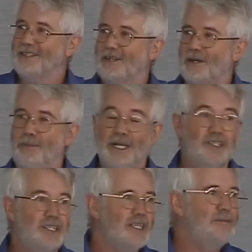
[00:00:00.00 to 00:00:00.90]
it could be,
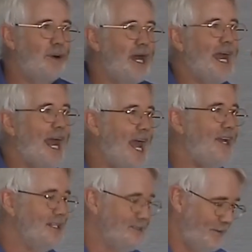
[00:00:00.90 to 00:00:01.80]
just by
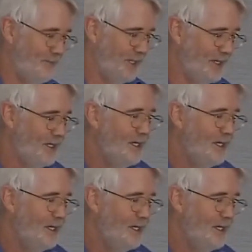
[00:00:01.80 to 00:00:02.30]
adding something.